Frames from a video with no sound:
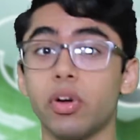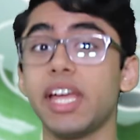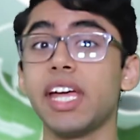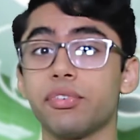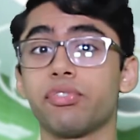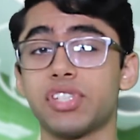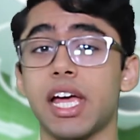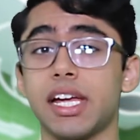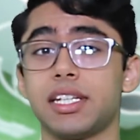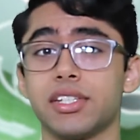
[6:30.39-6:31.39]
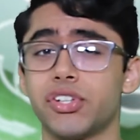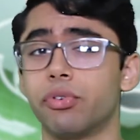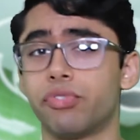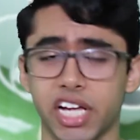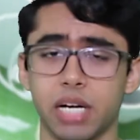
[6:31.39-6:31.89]
So if scientists
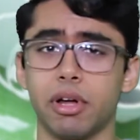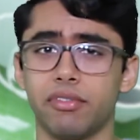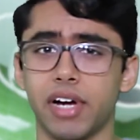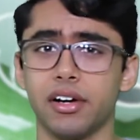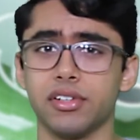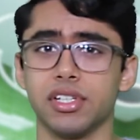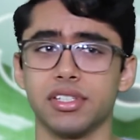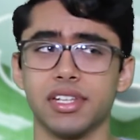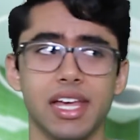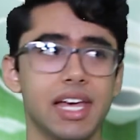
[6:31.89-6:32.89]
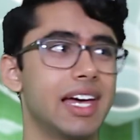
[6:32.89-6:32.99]
don't forget about viruses,